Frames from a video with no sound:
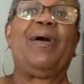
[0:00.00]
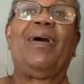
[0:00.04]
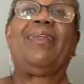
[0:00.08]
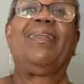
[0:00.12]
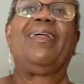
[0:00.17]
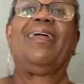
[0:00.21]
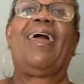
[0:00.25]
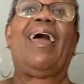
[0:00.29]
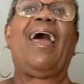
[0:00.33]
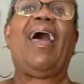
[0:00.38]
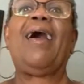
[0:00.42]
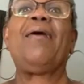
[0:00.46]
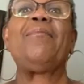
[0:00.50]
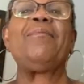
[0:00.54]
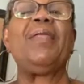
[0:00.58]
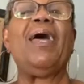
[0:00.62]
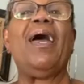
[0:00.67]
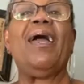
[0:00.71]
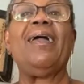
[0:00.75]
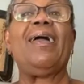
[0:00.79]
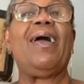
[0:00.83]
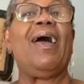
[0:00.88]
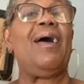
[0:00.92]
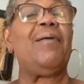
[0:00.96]
I, I'm
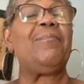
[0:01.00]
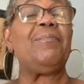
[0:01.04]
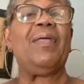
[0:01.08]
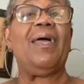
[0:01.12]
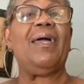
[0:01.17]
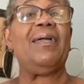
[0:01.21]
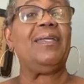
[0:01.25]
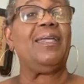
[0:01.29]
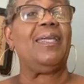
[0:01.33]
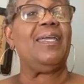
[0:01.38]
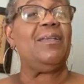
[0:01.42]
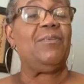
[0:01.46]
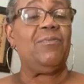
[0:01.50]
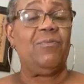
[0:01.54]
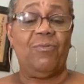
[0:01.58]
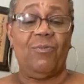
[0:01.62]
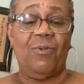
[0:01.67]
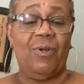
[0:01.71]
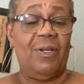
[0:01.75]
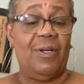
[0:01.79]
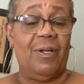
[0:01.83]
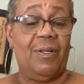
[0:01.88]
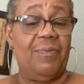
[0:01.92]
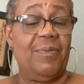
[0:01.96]
not. I'm not getting
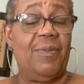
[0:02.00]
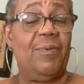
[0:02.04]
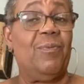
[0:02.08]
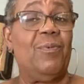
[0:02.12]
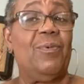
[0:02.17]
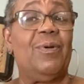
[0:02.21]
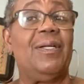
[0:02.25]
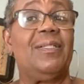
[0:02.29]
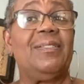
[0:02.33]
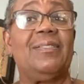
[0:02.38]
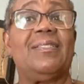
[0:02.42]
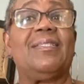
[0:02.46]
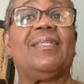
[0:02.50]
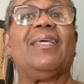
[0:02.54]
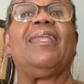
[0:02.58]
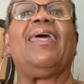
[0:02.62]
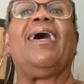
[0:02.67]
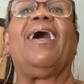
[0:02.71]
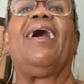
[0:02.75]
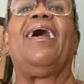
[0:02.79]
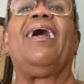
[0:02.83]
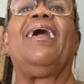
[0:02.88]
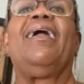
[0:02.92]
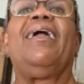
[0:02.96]
rid of the ones that
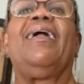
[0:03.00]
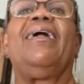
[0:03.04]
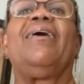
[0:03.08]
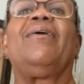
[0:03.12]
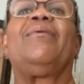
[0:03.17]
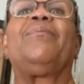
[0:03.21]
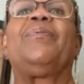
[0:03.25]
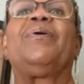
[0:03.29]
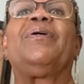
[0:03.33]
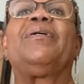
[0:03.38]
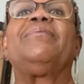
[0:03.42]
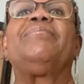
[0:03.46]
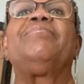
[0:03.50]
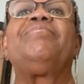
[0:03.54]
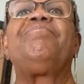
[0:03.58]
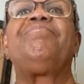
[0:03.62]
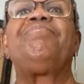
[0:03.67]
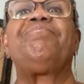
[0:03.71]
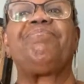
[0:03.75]
I have, but